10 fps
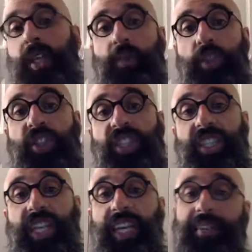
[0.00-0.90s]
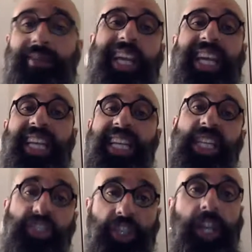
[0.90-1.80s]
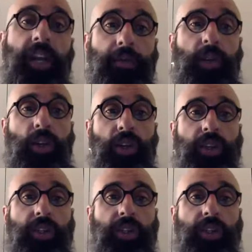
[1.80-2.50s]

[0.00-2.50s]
Which is like, hey, let's share it more.